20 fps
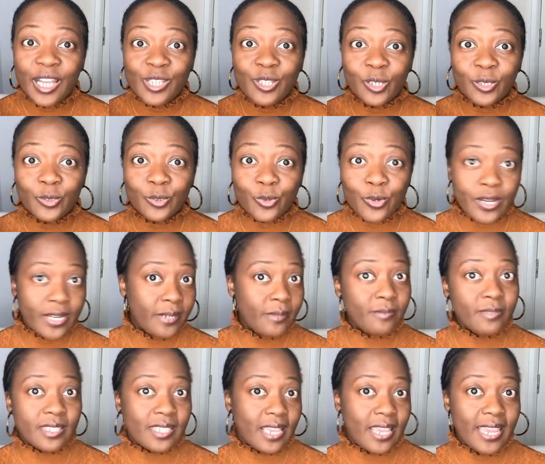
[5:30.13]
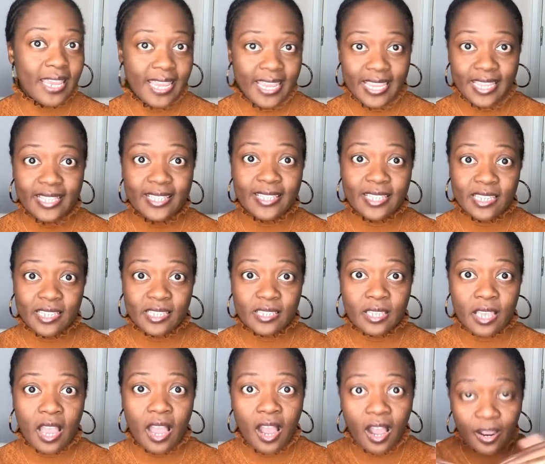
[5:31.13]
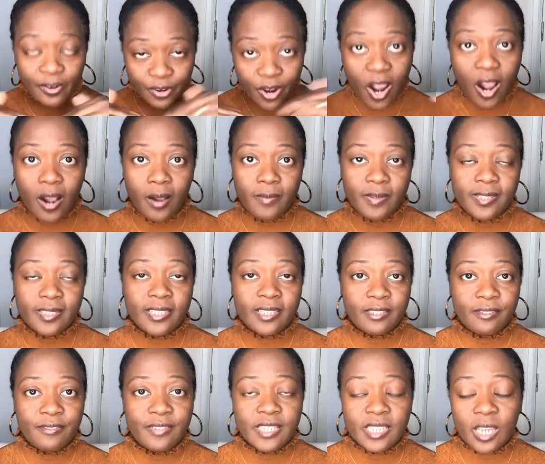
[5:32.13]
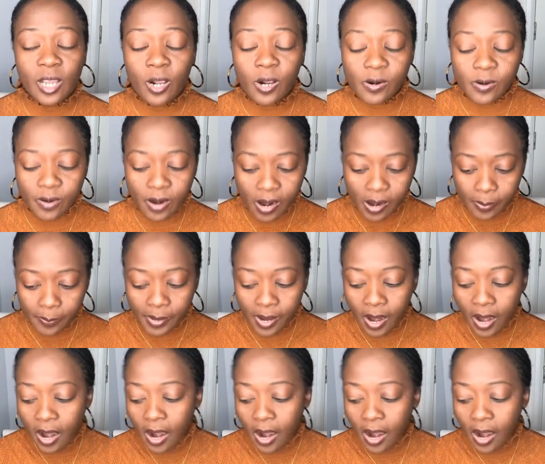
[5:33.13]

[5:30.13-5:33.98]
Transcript: your dreams in this realm, in this physical realm.